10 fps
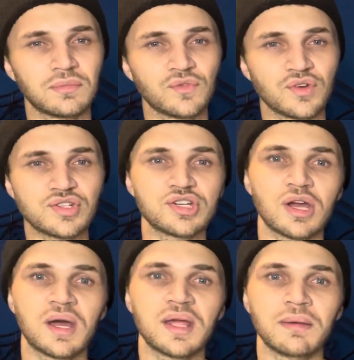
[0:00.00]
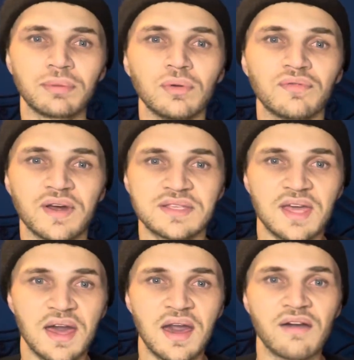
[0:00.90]
Chrisean and Blueface
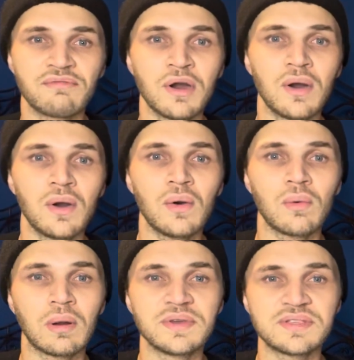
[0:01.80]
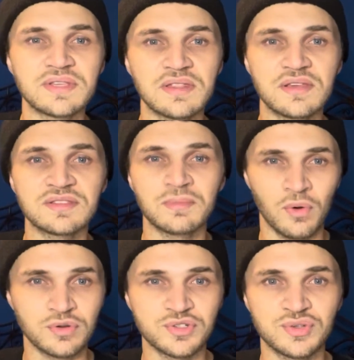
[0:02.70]
have where we see this
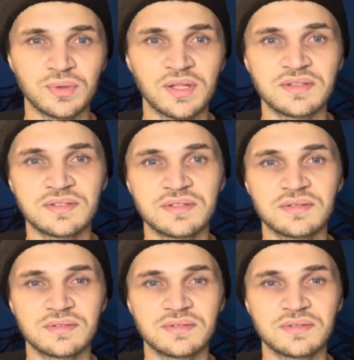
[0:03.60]
tumultuous,